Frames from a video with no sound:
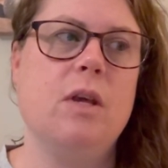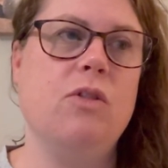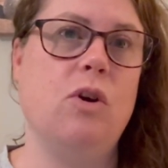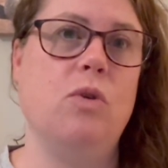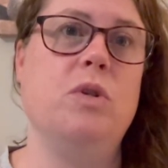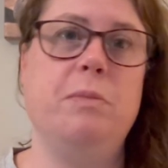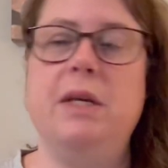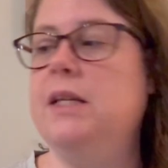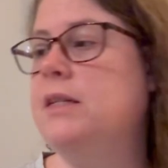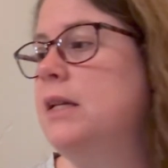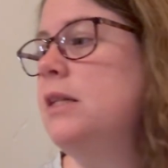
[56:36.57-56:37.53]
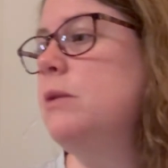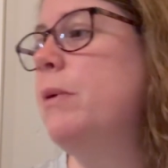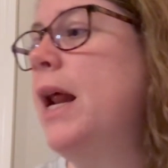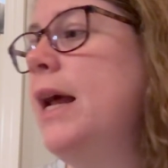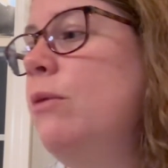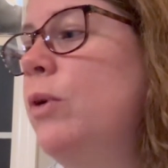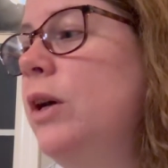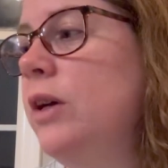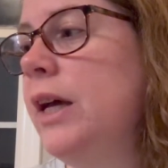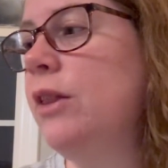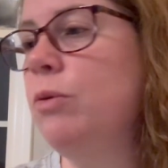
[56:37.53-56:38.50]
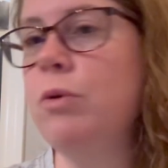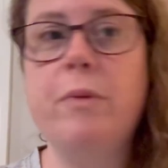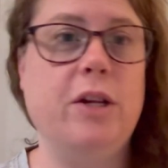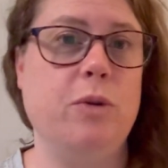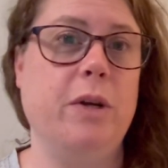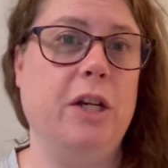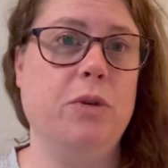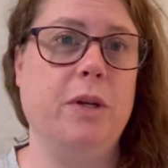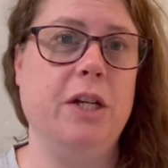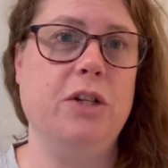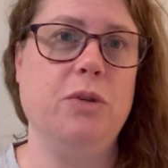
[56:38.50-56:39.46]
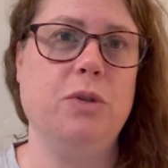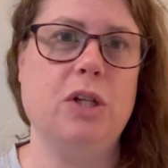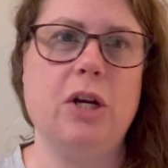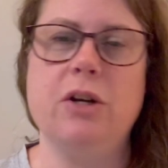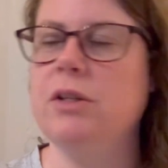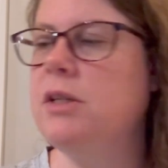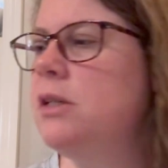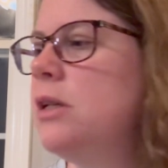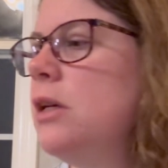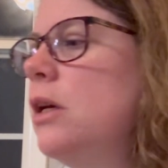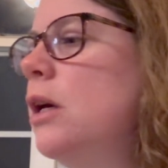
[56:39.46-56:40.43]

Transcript: those pieces, but I will get through my 2022 starts.